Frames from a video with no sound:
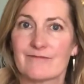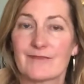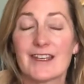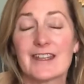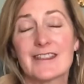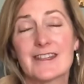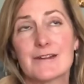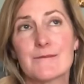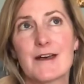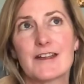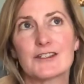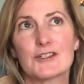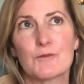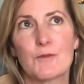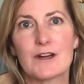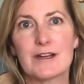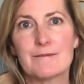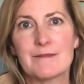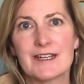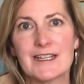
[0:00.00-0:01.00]
And then about
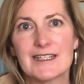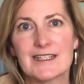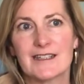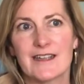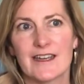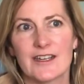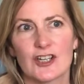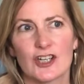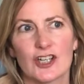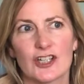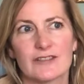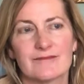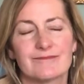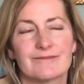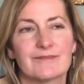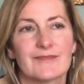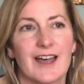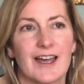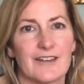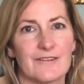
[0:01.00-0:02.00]
20 minutes later,
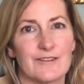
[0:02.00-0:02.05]
I